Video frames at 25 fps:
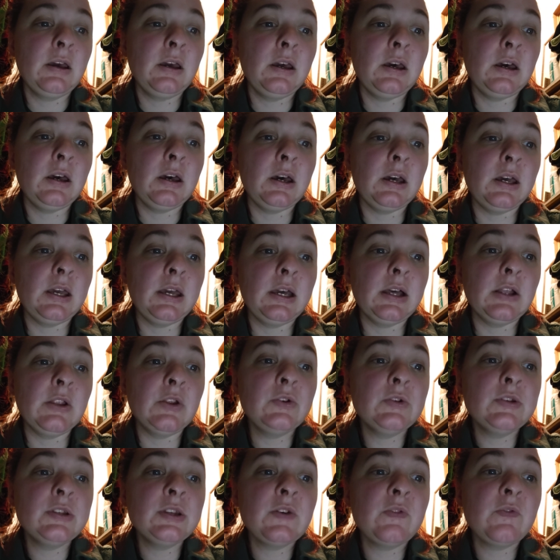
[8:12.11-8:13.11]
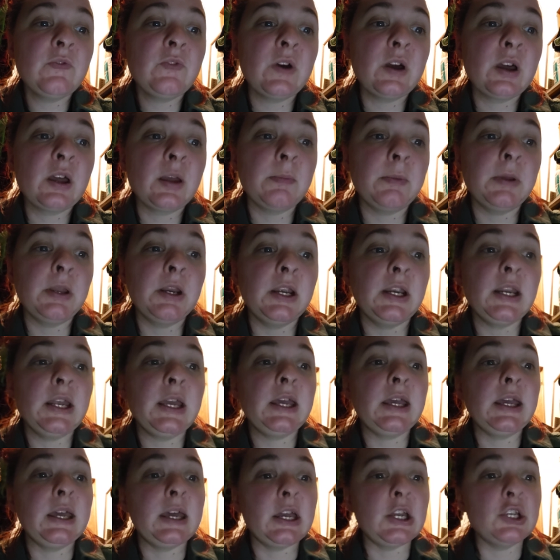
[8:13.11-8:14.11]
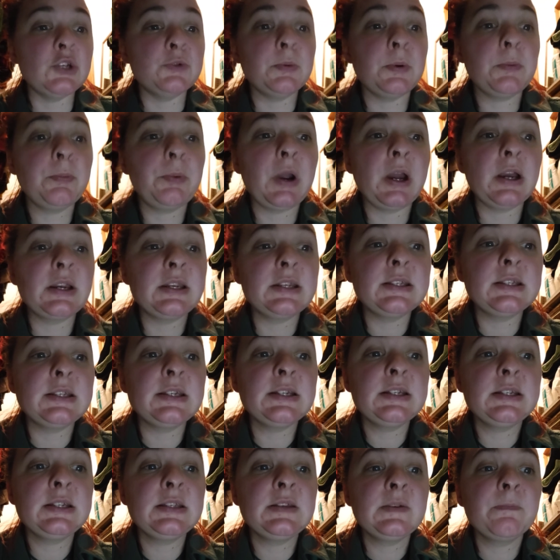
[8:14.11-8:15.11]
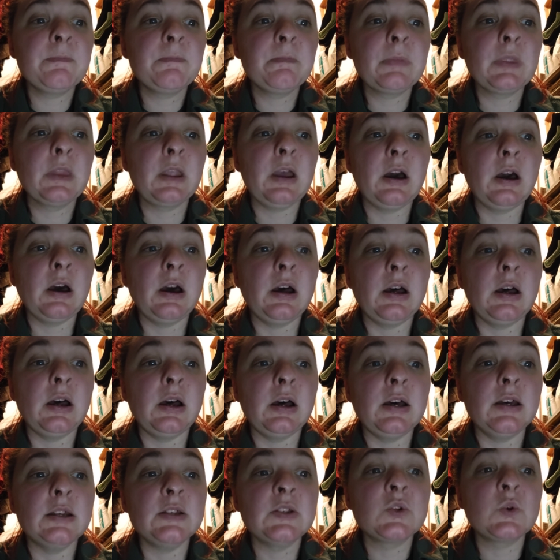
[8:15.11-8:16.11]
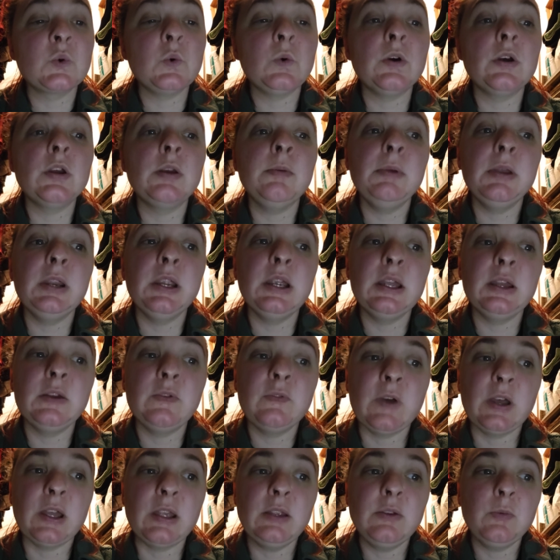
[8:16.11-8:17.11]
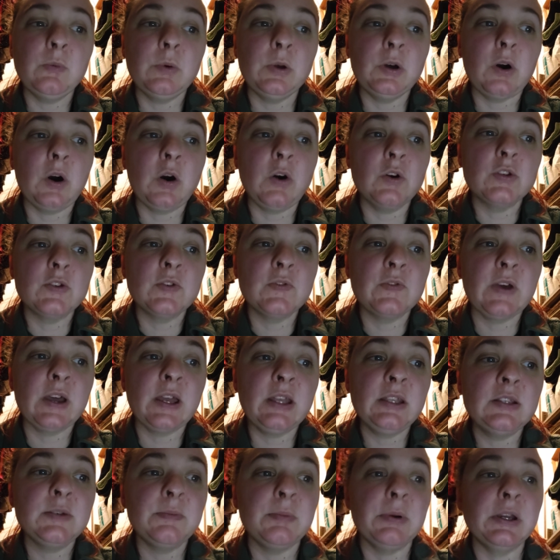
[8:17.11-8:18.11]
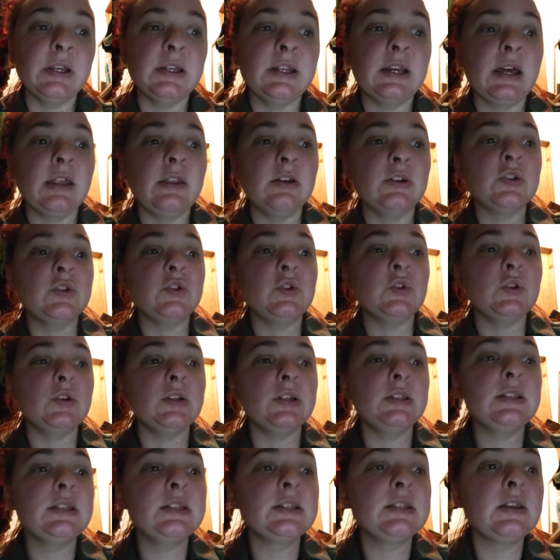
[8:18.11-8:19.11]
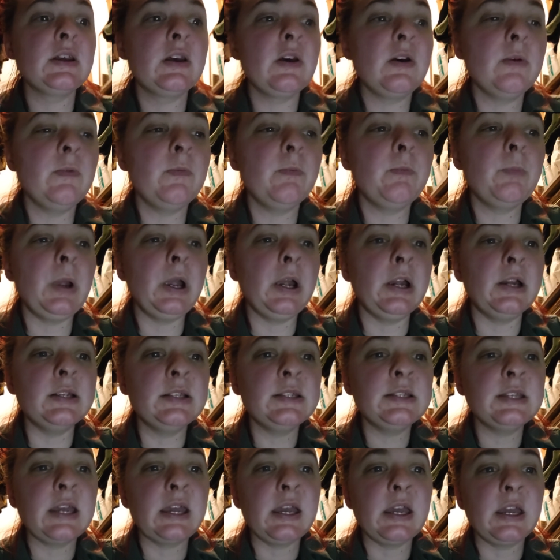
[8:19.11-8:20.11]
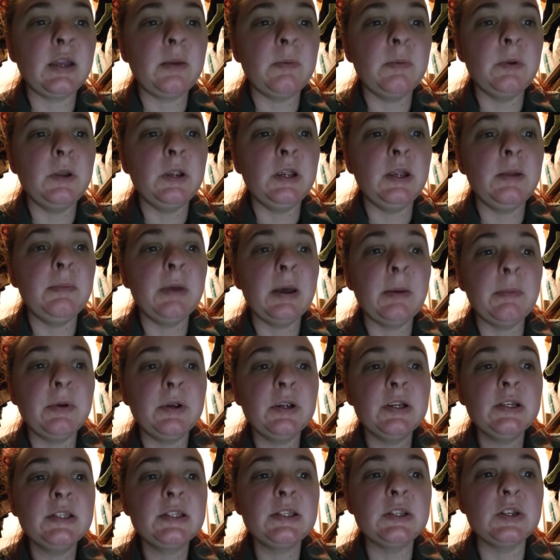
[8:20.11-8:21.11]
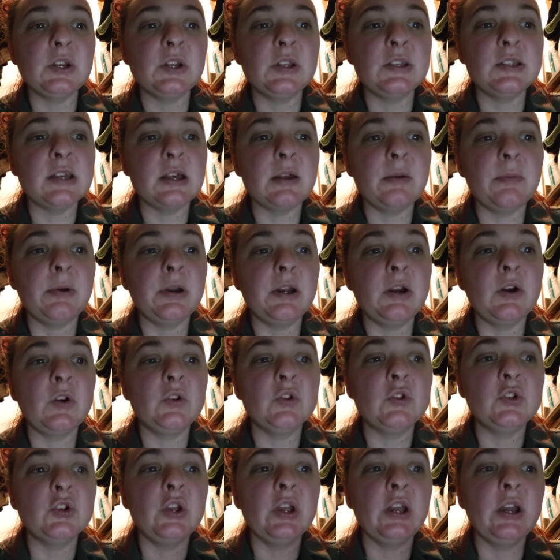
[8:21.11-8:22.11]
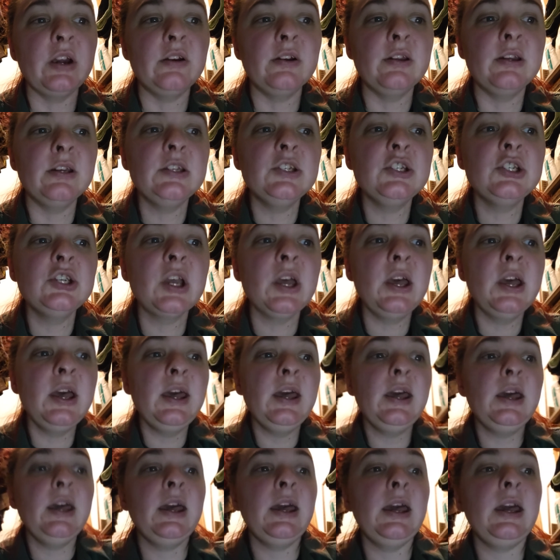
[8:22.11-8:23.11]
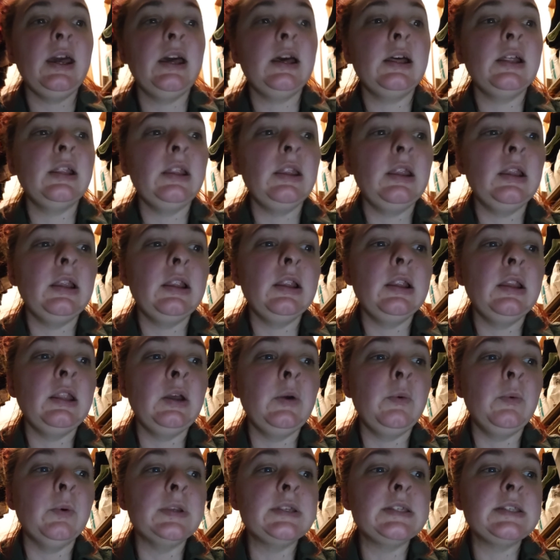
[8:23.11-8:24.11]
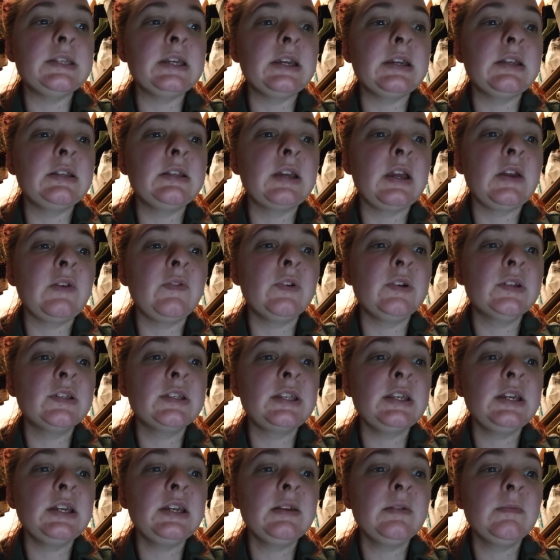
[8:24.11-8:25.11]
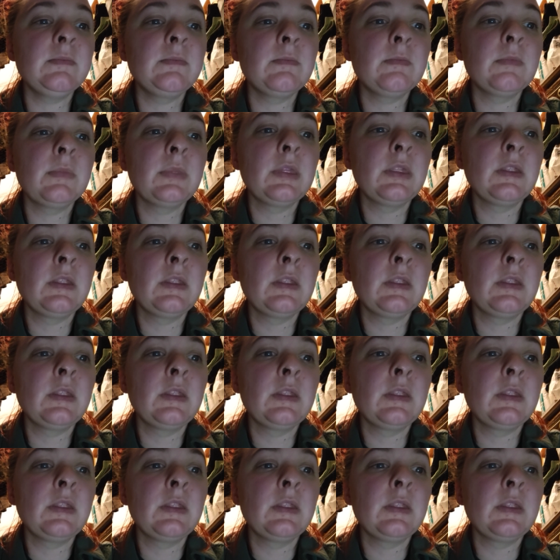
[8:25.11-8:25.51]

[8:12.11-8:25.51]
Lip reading: Inclusive community engagement practices. A school community event will host an event to bring together students, parents, and community members to celebrate cultural heritage and linguistic diversity.